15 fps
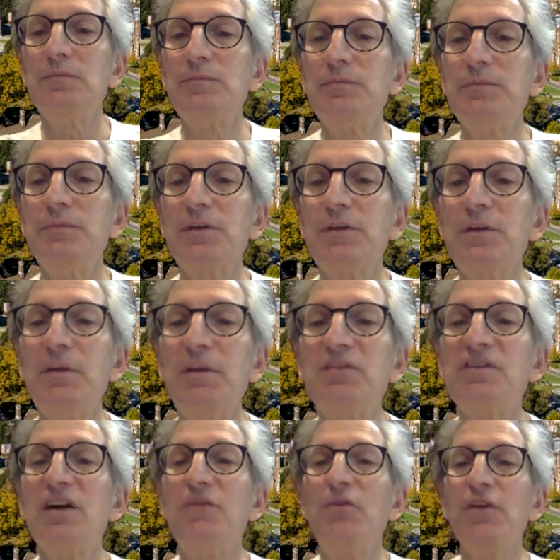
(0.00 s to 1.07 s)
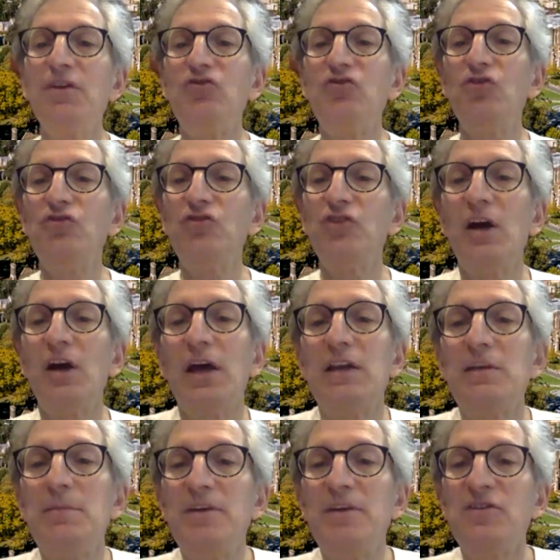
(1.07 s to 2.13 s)
There could be several issues. It
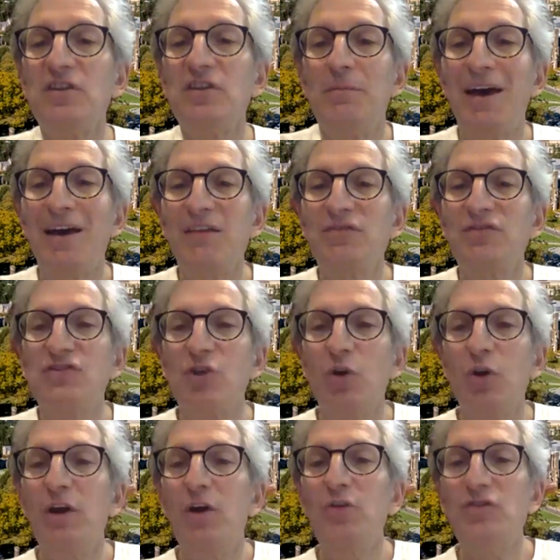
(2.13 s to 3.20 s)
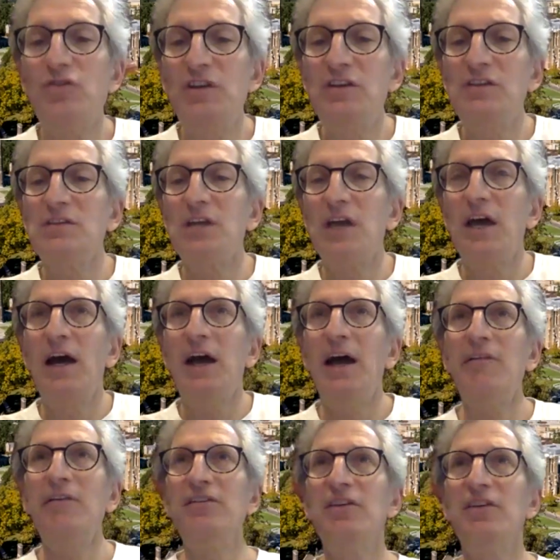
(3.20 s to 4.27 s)
depends on the amount of scoliosis.
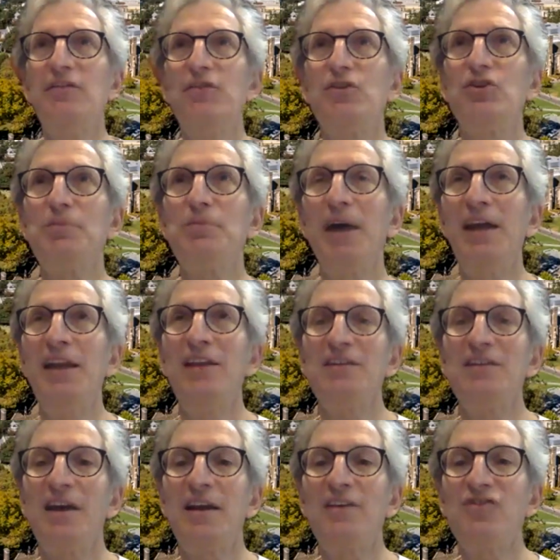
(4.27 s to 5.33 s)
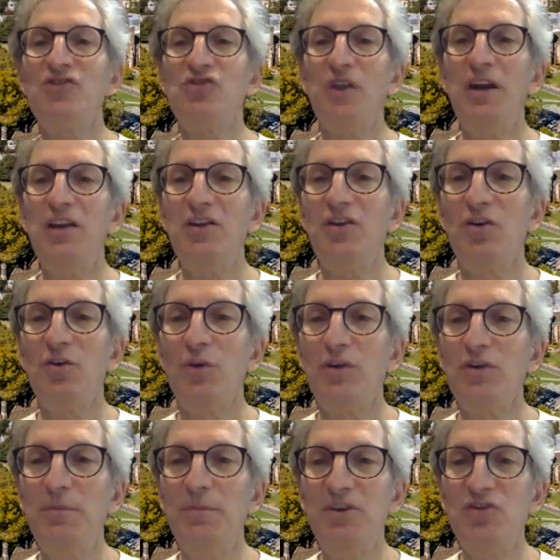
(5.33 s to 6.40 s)
Obviously, if your spine is not as straight, you're going
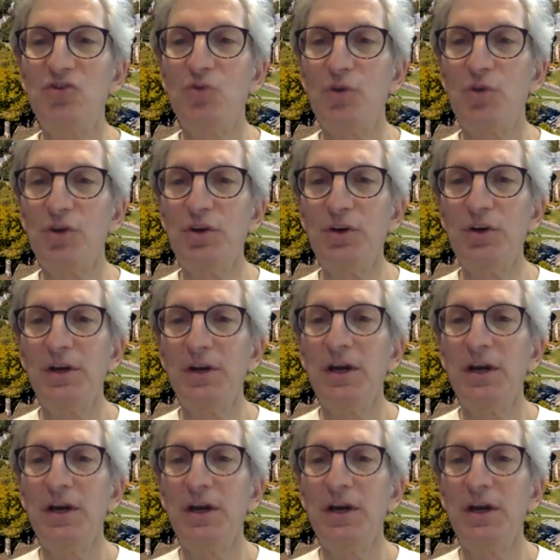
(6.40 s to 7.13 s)
to be shorter.